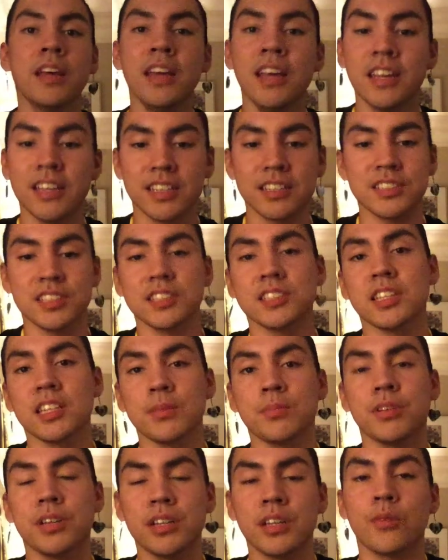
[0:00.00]
consistently
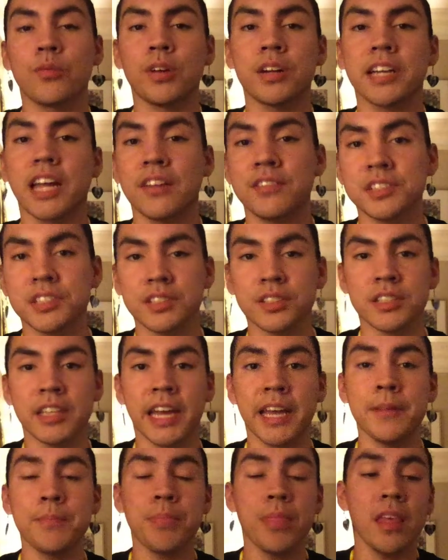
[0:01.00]
put in the work every single day,